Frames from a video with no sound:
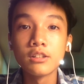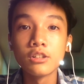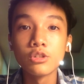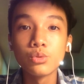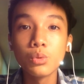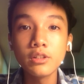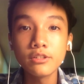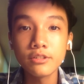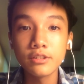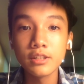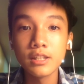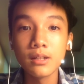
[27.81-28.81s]
The Swiss
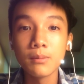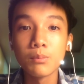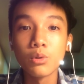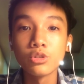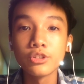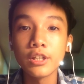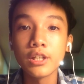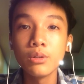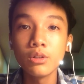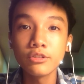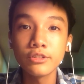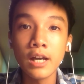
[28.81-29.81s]

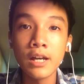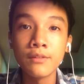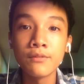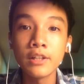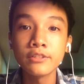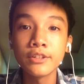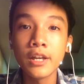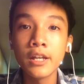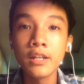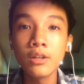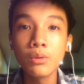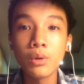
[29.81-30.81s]
prosecutors are
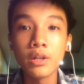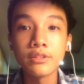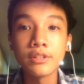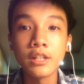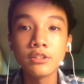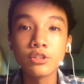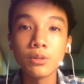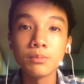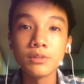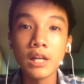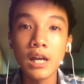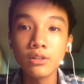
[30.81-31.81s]
investigating why tens of
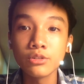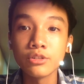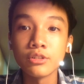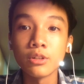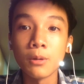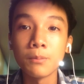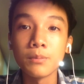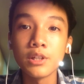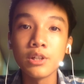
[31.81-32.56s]
thousands of